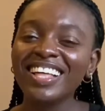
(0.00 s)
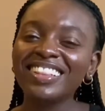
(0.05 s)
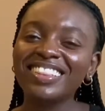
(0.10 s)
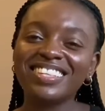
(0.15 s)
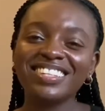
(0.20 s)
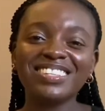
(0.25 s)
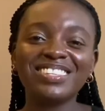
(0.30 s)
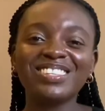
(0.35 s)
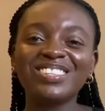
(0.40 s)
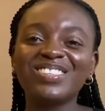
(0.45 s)

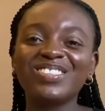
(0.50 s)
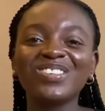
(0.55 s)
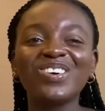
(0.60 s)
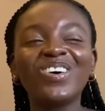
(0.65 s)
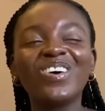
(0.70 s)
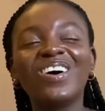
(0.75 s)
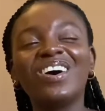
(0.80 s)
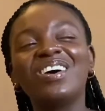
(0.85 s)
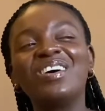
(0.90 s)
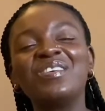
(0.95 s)
This is
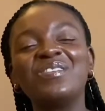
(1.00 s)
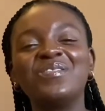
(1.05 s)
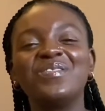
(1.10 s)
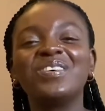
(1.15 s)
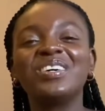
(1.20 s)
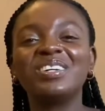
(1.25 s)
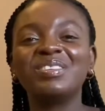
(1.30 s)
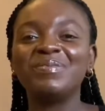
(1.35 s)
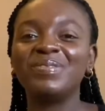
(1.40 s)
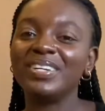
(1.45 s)
so
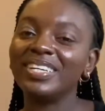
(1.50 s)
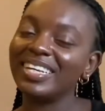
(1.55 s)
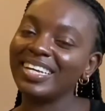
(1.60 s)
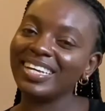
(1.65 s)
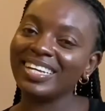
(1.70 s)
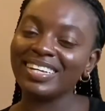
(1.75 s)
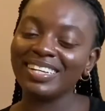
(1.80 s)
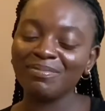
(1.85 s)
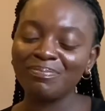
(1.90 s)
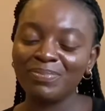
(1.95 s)
awkward, but
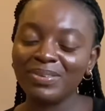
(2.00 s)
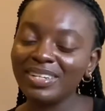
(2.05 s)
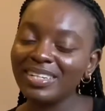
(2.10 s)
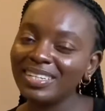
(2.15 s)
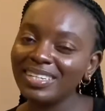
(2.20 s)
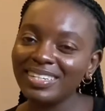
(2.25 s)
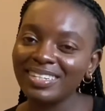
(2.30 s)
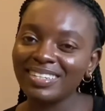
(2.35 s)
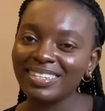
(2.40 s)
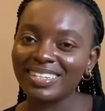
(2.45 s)
yeah,
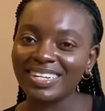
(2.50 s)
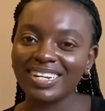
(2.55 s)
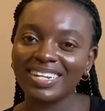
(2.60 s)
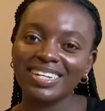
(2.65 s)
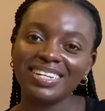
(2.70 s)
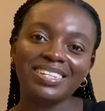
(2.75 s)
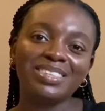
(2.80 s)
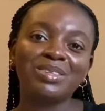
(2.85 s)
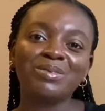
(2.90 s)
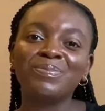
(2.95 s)
please
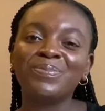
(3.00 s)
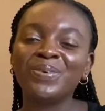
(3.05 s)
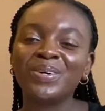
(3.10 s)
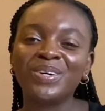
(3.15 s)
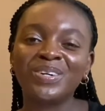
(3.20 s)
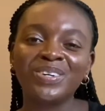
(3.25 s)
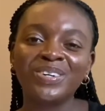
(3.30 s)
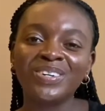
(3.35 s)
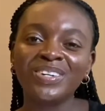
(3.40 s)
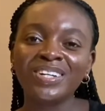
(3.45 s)
click the
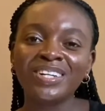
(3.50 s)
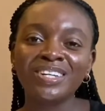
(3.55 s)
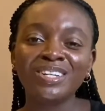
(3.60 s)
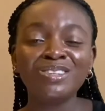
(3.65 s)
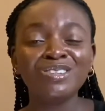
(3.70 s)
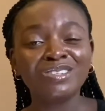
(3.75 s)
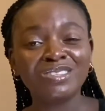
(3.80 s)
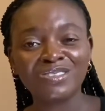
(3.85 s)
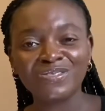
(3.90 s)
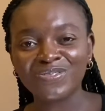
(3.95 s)
bell
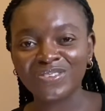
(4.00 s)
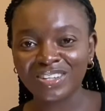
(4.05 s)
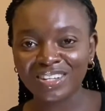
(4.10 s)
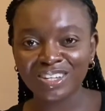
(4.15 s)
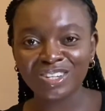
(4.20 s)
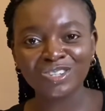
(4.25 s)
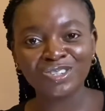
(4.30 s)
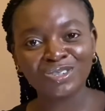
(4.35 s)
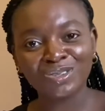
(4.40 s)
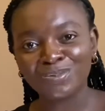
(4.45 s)

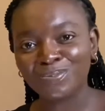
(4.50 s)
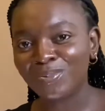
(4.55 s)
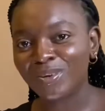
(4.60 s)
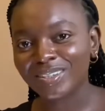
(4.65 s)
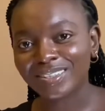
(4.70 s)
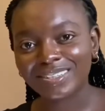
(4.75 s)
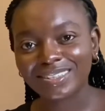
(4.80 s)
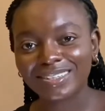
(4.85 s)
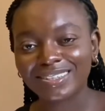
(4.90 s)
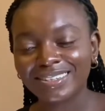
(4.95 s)
notification
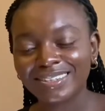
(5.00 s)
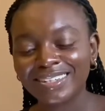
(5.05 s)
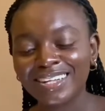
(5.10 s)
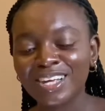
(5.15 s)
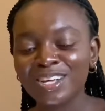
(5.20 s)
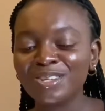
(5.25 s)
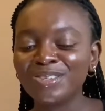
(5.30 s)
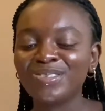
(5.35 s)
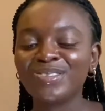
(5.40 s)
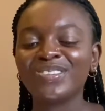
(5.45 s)
button
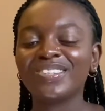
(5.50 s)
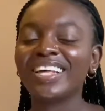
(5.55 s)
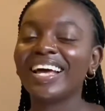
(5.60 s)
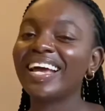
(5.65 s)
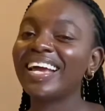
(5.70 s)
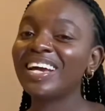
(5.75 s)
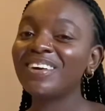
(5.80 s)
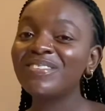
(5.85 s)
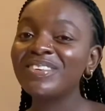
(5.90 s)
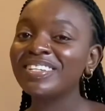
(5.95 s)
so that
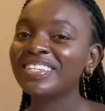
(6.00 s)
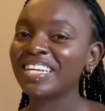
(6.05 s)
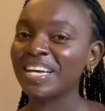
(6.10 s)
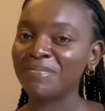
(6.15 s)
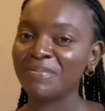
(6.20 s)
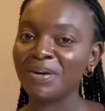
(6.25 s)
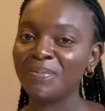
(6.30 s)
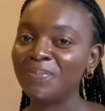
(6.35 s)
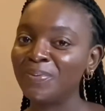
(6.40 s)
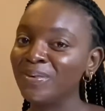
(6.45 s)
every
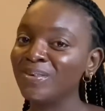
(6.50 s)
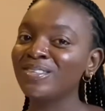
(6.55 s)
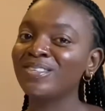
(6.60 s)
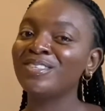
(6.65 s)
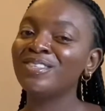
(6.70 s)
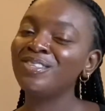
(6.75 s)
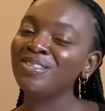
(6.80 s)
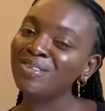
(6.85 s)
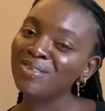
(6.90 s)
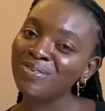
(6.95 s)
time I
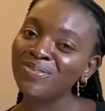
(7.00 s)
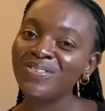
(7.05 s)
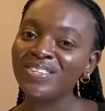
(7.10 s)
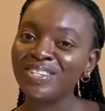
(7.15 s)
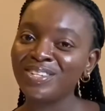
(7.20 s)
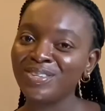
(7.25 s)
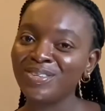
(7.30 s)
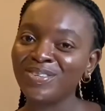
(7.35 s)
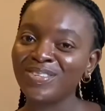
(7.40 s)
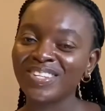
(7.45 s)
post new
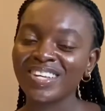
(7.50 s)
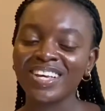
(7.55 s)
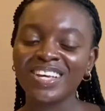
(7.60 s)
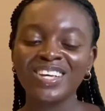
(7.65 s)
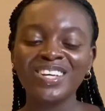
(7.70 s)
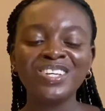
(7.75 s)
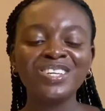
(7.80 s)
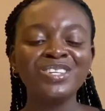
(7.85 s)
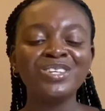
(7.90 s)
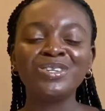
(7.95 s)
videos,
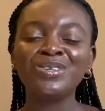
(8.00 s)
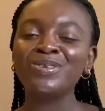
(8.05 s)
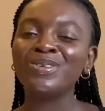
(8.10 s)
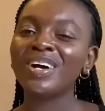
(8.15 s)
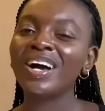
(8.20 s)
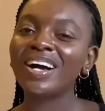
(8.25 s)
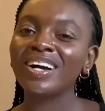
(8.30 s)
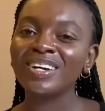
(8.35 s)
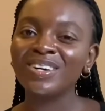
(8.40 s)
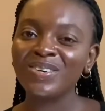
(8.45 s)
you
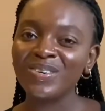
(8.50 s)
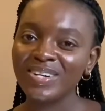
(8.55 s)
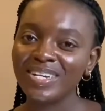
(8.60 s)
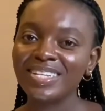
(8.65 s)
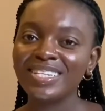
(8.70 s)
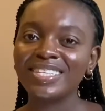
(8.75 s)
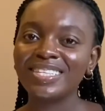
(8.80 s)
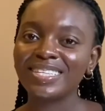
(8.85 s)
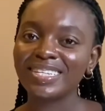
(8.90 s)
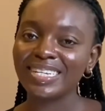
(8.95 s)
are
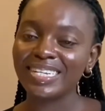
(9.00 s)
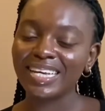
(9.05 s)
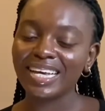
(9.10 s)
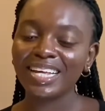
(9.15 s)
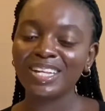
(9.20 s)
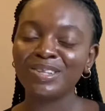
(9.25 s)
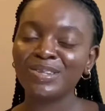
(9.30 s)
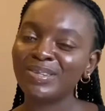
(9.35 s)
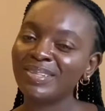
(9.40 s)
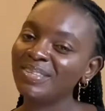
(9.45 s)
going to
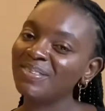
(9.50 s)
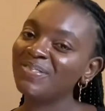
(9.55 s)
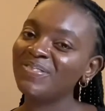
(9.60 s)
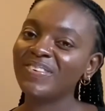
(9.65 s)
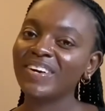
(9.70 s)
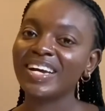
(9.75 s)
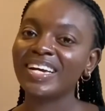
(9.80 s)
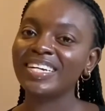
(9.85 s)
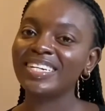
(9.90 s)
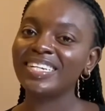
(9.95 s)
get
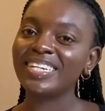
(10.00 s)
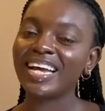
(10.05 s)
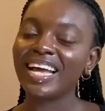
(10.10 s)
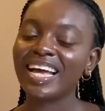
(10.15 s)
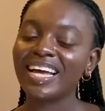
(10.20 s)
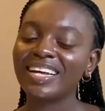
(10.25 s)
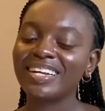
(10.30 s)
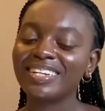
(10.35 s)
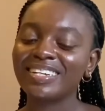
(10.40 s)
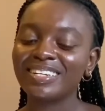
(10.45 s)
notified
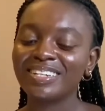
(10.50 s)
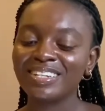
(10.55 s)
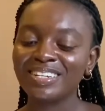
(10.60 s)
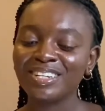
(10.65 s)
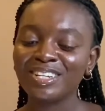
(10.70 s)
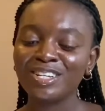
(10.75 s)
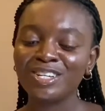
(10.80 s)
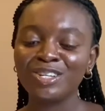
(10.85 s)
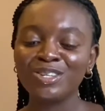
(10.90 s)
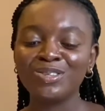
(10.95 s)
and
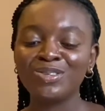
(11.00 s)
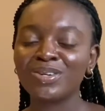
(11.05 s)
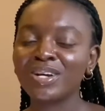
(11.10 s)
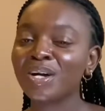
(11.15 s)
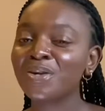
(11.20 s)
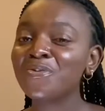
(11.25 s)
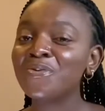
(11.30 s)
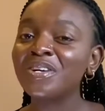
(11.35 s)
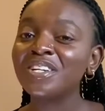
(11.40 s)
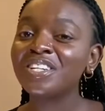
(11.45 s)
you
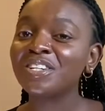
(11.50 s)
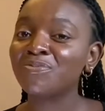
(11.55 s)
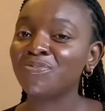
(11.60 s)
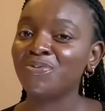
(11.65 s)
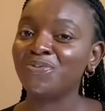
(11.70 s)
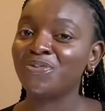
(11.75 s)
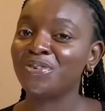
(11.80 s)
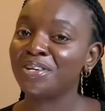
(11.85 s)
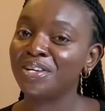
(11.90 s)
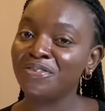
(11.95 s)
can watch it
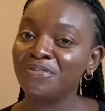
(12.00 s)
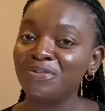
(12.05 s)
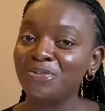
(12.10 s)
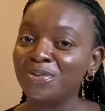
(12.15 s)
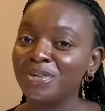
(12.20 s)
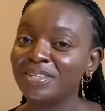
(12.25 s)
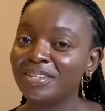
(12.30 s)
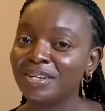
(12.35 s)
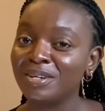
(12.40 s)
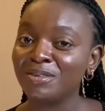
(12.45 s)
before
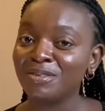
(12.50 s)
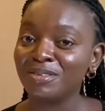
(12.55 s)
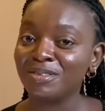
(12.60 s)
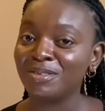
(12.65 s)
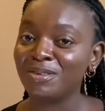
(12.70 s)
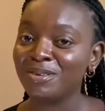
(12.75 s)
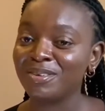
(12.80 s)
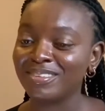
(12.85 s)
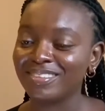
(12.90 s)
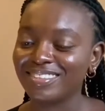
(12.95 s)
everyone else
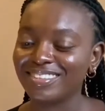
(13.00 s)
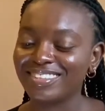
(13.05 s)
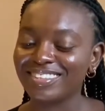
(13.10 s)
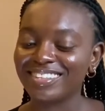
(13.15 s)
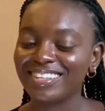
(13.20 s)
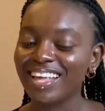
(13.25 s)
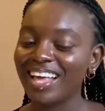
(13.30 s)
does.